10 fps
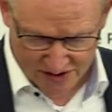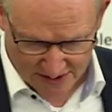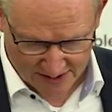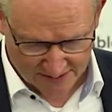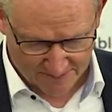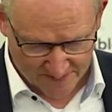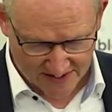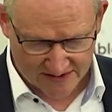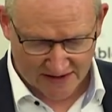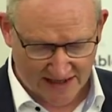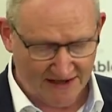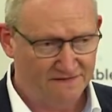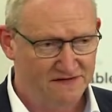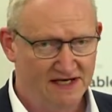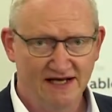that the
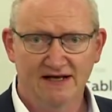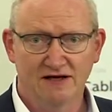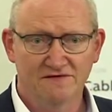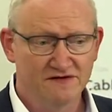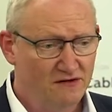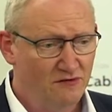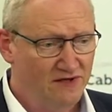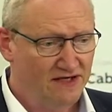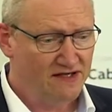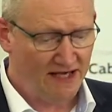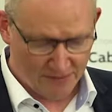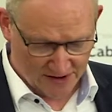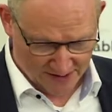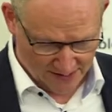life cycle of the complete cabling